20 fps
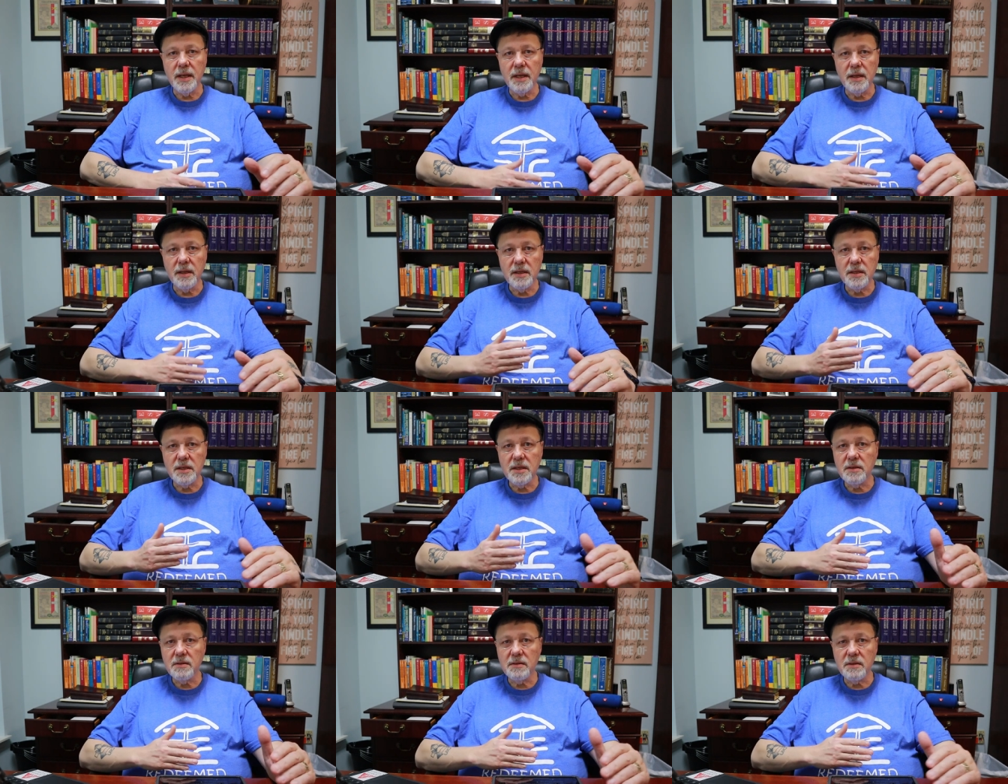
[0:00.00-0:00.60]
Now,
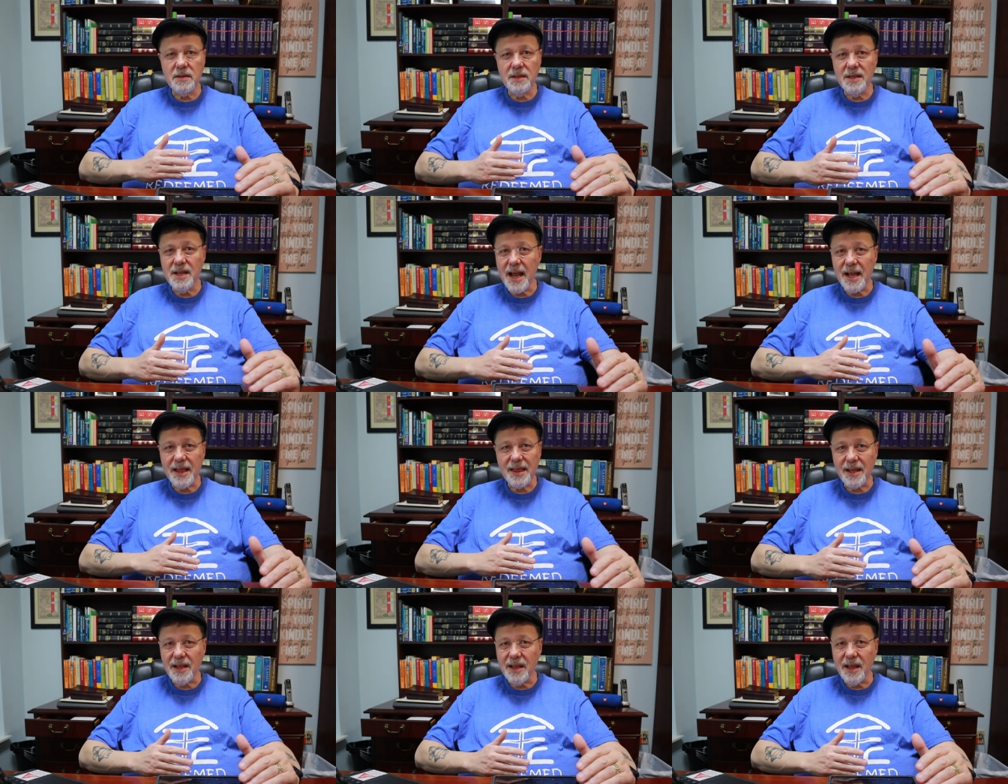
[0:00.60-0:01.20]
this is
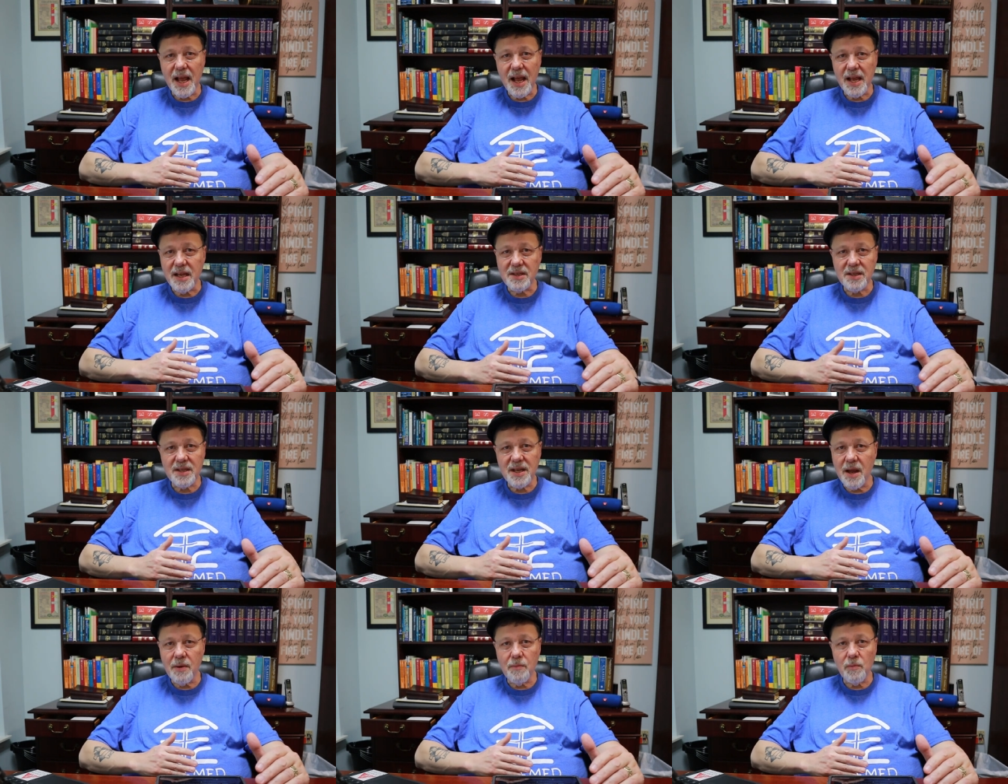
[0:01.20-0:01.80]
not the
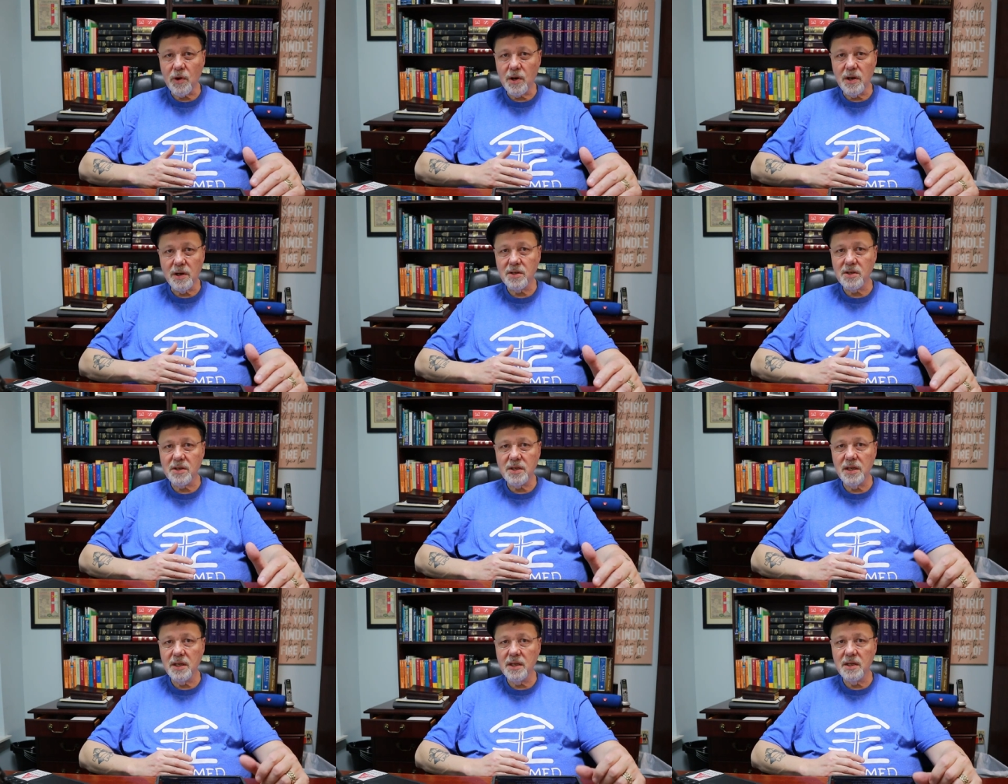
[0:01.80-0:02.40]
last time we're going
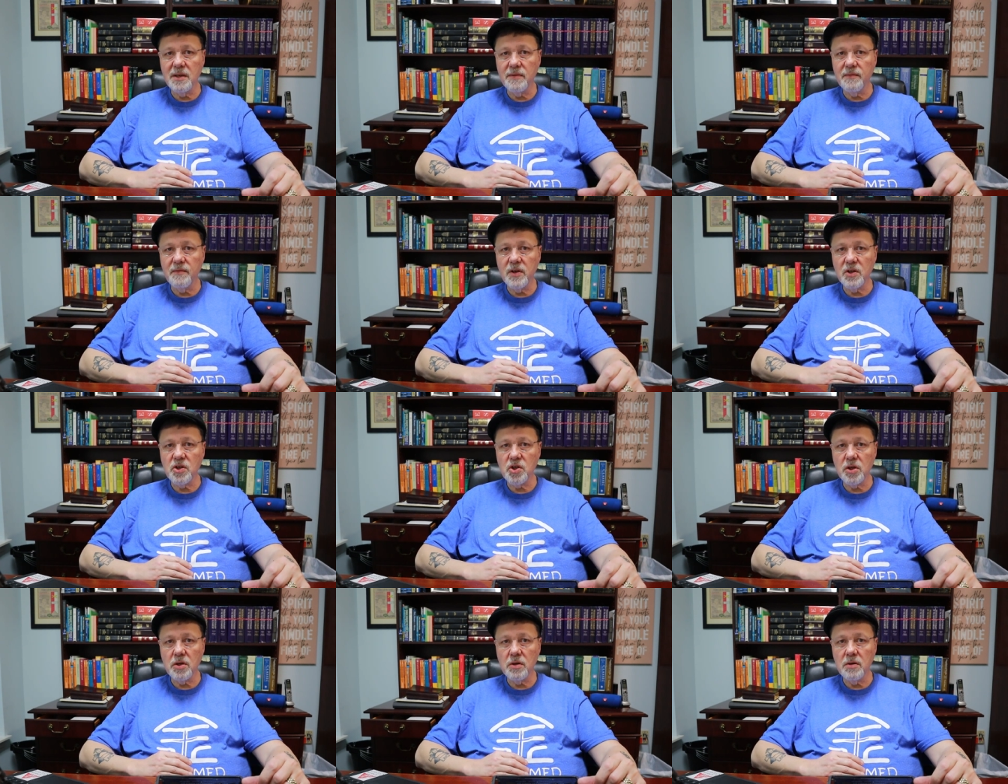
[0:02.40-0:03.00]
to see a
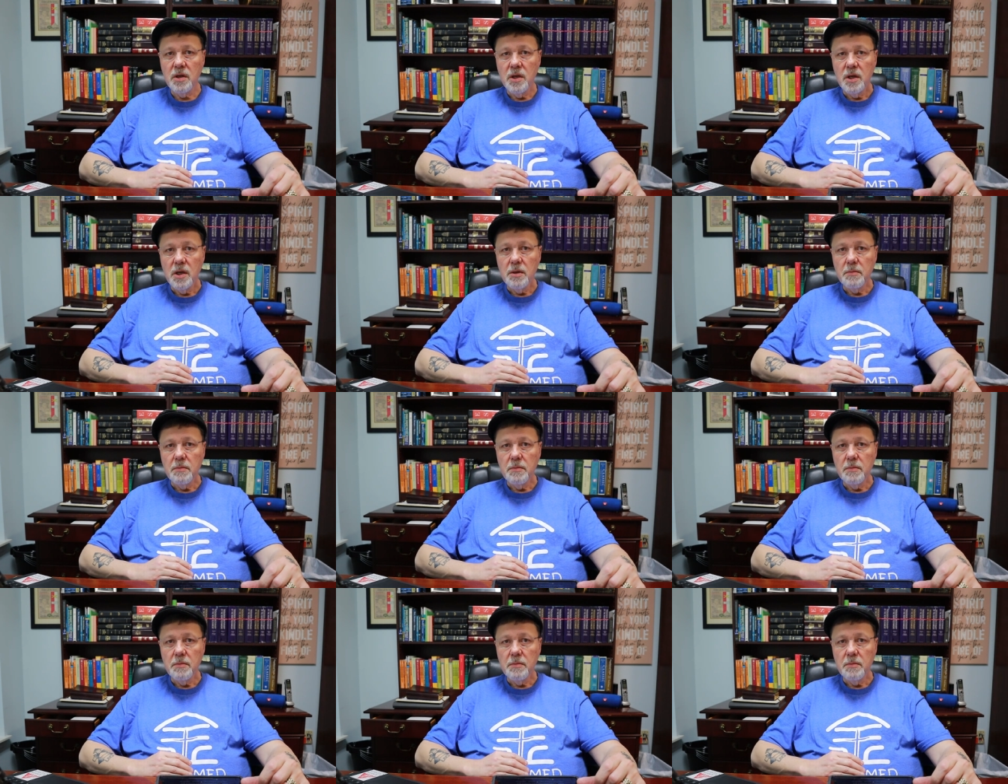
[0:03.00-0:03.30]
division